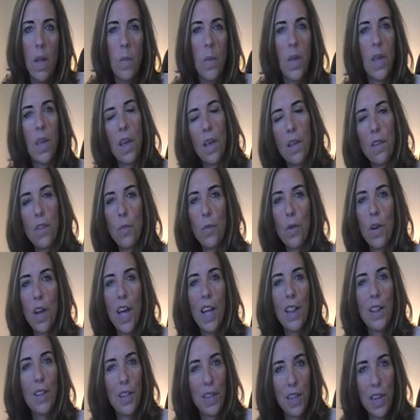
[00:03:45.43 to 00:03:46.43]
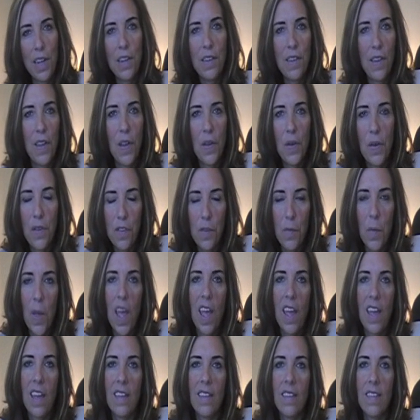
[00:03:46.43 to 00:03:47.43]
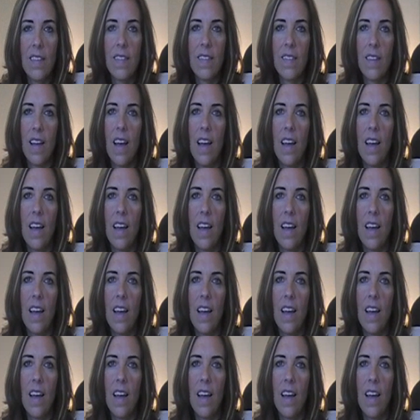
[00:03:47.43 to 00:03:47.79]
because when I look into your space,